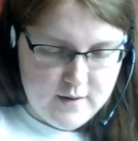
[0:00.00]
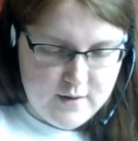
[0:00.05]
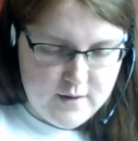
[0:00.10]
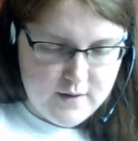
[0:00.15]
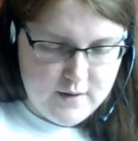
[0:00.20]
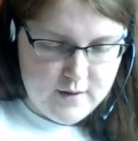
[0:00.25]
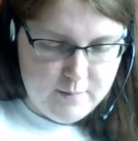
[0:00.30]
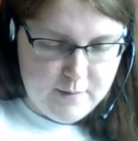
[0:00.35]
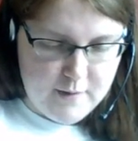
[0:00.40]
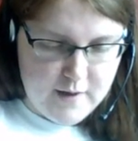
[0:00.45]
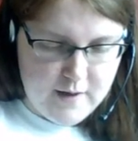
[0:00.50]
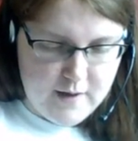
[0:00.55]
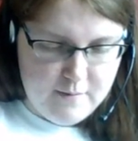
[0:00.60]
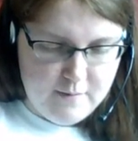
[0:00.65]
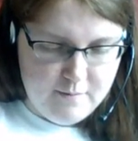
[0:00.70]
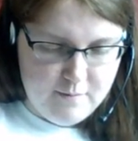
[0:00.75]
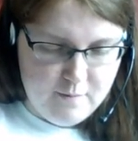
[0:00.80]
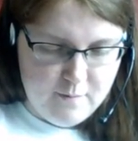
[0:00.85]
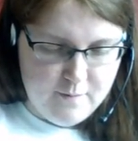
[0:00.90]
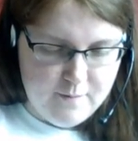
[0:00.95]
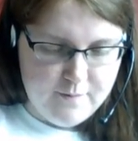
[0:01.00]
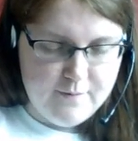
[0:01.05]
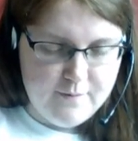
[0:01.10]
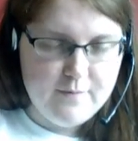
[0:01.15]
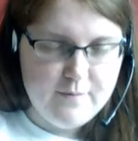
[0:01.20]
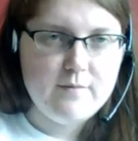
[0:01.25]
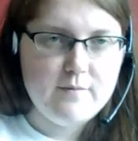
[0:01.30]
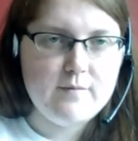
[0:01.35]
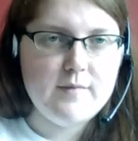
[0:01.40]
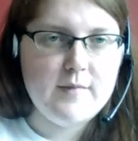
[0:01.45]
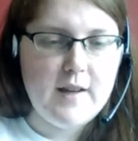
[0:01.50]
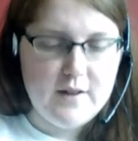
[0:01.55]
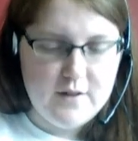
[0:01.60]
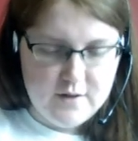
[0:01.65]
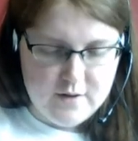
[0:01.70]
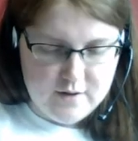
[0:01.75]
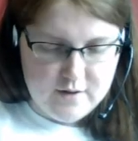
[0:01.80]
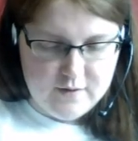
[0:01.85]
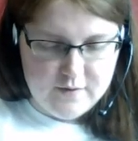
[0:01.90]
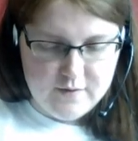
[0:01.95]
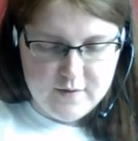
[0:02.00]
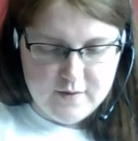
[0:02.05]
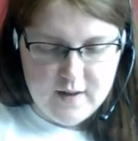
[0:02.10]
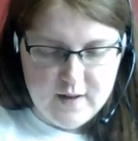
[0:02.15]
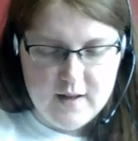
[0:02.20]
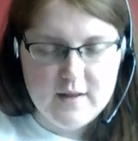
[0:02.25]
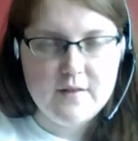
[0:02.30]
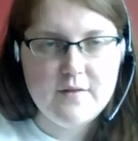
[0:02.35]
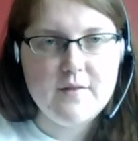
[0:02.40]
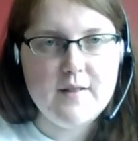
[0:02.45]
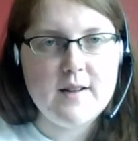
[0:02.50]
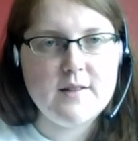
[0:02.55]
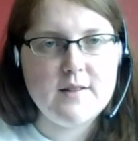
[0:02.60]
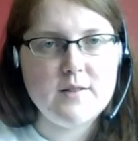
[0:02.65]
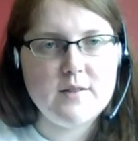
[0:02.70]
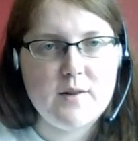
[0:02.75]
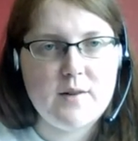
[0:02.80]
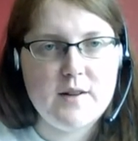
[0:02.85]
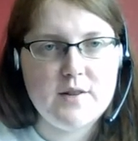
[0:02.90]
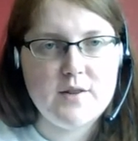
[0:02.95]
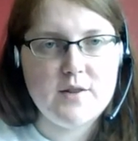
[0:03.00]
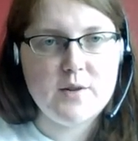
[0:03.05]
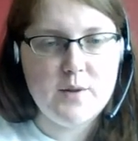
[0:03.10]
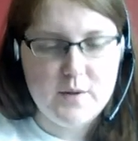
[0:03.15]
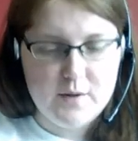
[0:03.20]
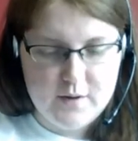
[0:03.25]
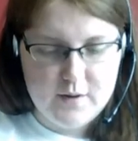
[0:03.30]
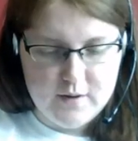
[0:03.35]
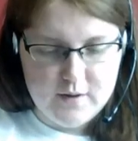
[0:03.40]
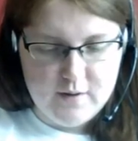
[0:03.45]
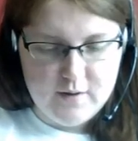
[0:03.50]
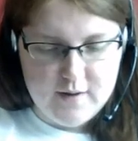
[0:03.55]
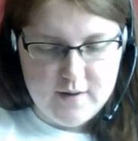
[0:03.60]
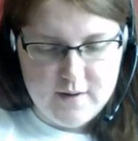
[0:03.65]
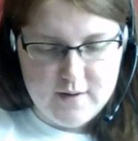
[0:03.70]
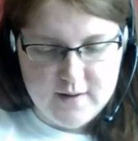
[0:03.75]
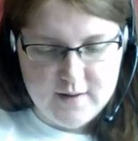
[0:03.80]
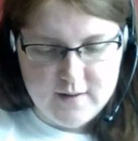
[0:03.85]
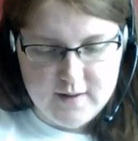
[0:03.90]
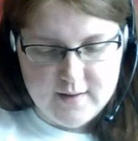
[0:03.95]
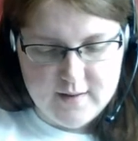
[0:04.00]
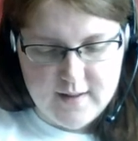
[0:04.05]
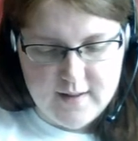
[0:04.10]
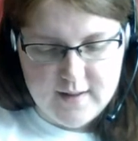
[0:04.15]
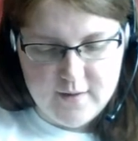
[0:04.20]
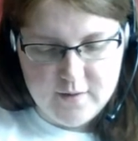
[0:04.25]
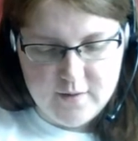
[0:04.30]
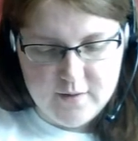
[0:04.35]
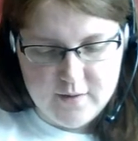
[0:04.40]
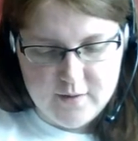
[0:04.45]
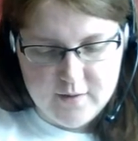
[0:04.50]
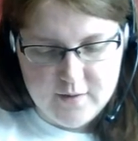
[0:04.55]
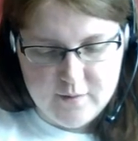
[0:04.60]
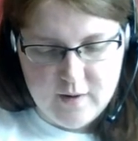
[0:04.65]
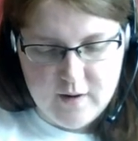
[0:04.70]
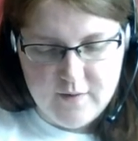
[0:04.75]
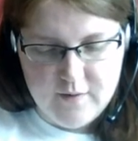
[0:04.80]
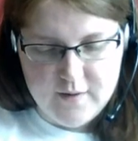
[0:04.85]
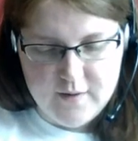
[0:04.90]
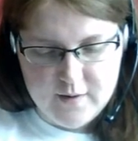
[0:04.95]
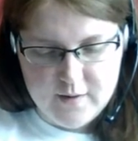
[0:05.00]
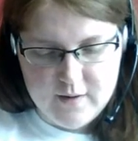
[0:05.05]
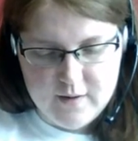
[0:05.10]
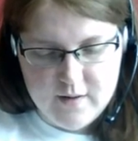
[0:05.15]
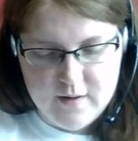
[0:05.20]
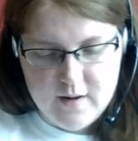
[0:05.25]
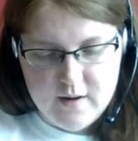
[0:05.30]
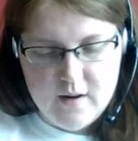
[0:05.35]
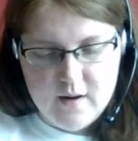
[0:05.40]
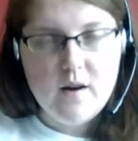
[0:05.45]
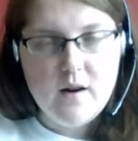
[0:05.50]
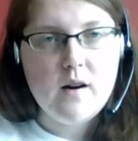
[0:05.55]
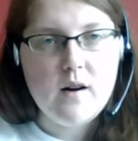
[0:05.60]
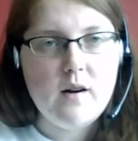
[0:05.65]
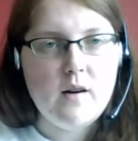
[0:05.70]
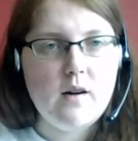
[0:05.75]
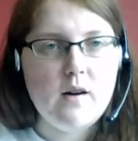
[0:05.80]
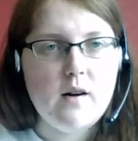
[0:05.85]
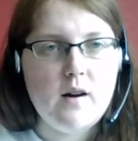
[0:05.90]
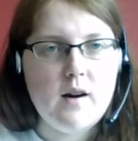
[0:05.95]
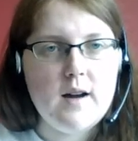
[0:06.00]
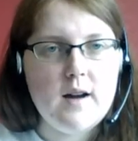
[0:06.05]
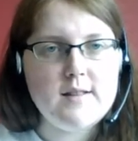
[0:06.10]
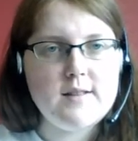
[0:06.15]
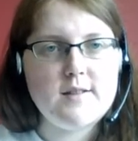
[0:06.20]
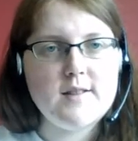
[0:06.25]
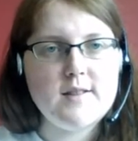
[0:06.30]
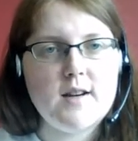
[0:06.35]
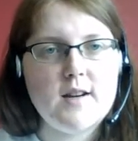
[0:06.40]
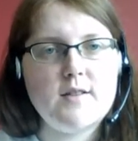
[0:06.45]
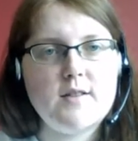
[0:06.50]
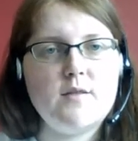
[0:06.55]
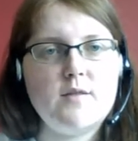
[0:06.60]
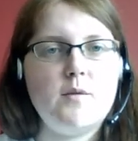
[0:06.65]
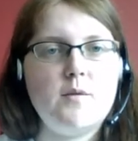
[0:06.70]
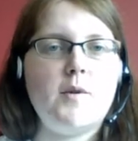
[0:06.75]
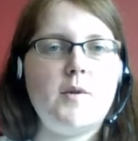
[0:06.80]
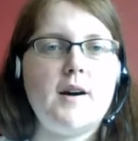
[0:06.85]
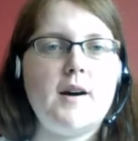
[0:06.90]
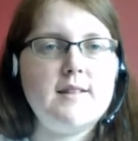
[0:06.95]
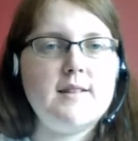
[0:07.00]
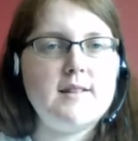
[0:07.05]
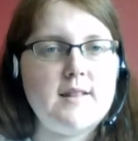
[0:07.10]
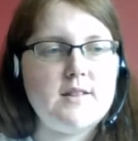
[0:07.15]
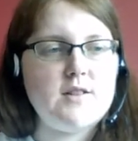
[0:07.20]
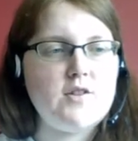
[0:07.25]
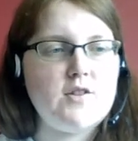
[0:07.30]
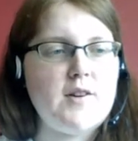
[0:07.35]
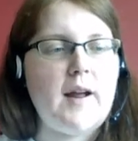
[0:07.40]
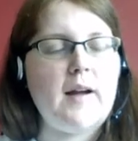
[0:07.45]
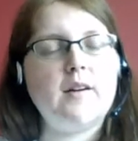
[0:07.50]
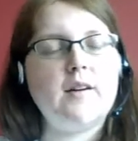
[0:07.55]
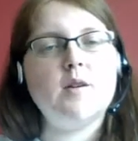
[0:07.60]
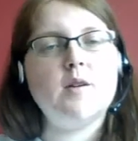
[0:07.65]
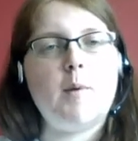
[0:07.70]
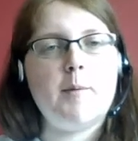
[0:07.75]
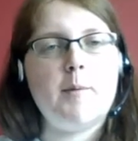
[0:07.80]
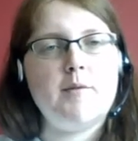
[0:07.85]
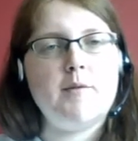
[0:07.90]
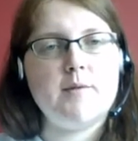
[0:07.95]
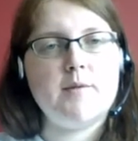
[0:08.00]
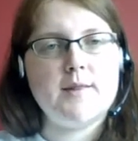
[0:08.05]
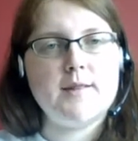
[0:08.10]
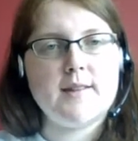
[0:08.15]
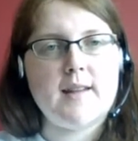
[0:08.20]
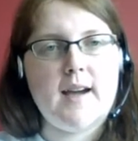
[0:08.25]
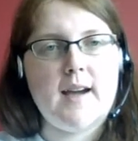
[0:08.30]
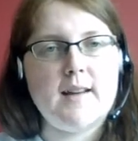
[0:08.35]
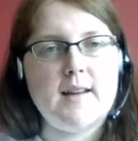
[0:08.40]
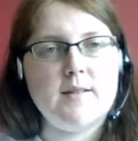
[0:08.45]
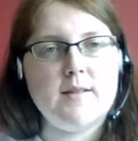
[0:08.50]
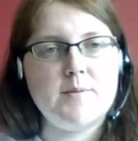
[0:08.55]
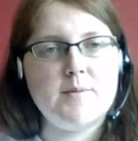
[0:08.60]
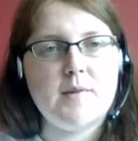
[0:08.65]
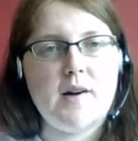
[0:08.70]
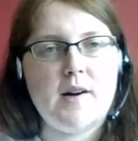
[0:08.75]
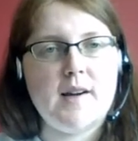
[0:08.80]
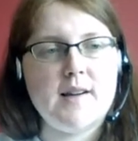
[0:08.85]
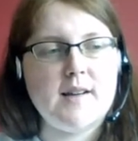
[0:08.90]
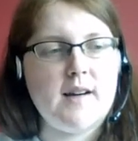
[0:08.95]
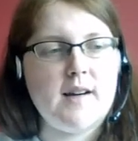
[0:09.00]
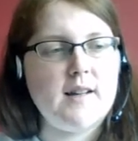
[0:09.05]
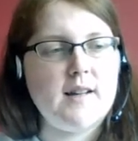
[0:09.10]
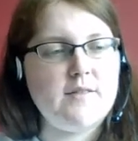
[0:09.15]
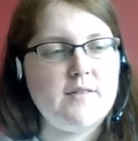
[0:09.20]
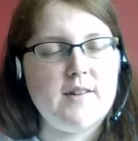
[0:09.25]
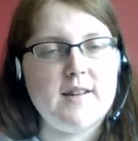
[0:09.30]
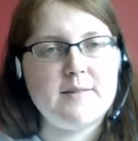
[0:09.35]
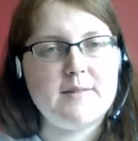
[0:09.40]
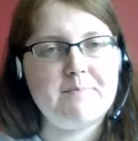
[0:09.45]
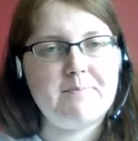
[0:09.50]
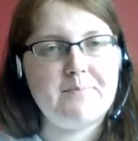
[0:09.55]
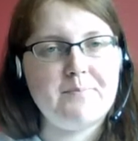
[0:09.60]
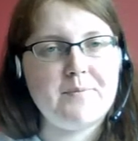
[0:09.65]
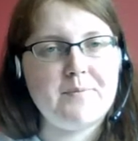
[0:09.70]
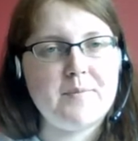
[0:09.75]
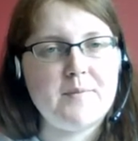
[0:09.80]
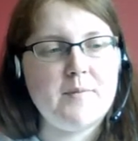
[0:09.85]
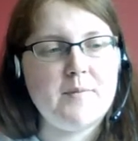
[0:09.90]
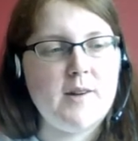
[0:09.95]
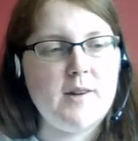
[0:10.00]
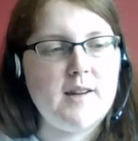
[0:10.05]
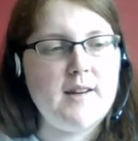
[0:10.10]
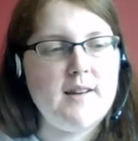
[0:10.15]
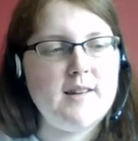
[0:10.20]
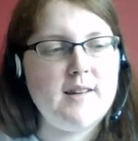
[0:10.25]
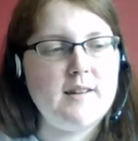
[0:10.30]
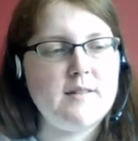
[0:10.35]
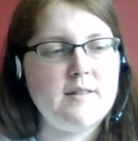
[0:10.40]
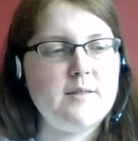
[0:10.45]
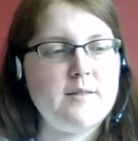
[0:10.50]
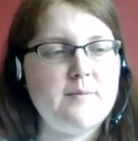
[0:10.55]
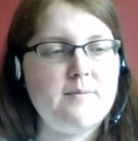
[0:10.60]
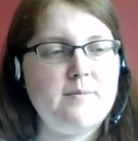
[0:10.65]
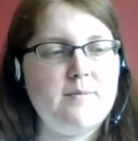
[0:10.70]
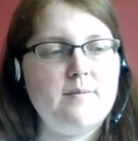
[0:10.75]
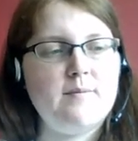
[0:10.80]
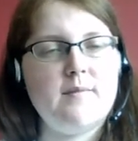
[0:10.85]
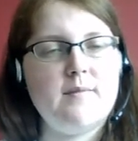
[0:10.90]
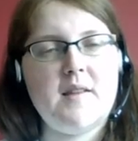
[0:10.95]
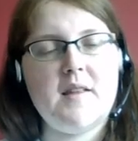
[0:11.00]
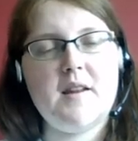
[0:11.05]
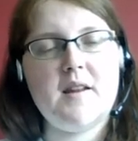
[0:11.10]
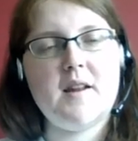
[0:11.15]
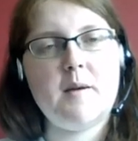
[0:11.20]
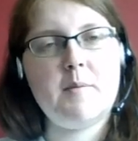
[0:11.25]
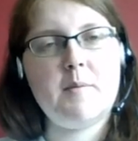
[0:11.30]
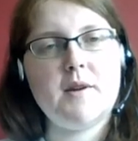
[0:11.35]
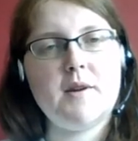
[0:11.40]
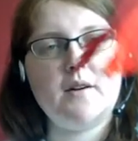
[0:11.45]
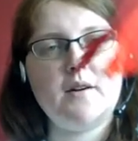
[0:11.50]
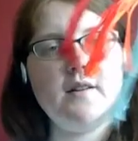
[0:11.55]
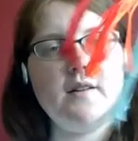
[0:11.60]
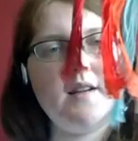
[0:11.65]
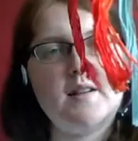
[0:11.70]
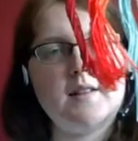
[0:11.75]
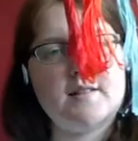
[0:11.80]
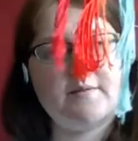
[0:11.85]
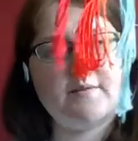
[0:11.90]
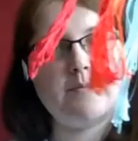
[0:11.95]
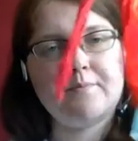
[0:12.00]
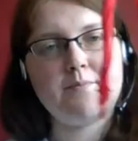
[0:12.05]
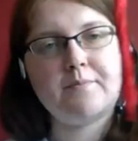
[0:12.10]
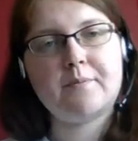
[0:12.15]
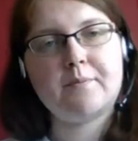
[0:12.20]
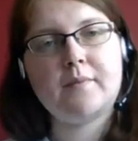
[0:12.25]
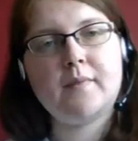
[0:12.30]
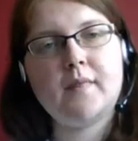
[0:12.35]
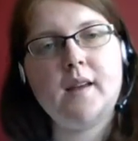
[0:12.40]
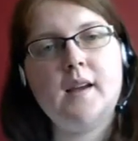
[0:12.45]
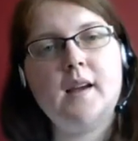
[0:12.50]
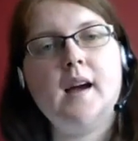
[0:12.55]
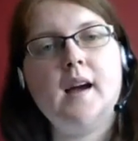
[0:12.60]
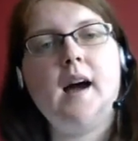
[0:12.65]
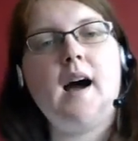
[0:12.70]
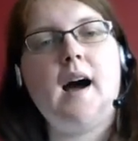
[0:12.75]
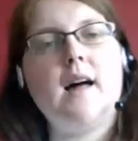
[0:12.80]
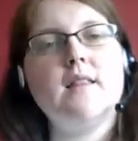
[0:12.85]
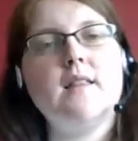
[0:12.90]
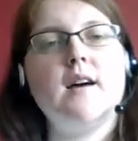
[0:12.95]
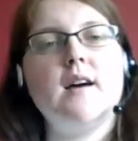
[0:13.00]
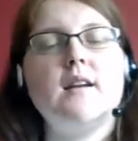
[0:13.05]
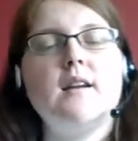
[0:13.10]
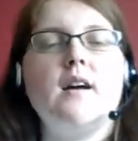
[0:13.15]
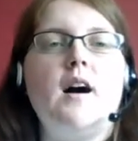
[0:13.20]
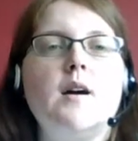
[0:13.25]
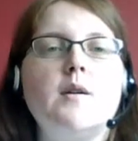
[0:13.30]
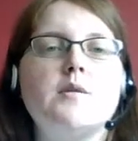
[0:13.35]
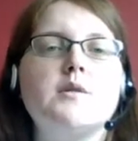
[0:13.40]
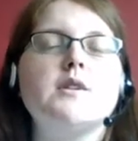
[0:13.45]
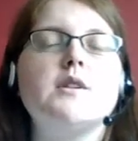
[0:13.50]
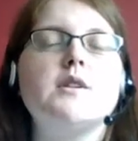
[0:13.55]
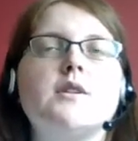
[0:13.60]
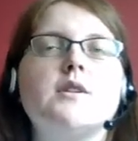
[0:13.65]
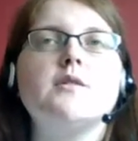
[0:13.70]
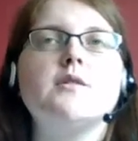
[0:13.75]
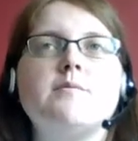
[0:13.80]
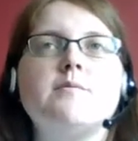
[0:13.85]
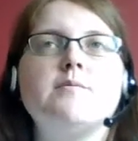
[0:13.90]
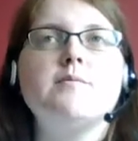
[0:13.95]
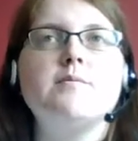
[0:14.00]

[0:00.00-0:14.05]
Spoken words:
just my nature of cutting the thread quite short so it doesn't get tangled, rather than I don't wind it straight on the bobbin from the skein. I cut thread when I need it, and I put it on these, and then I will,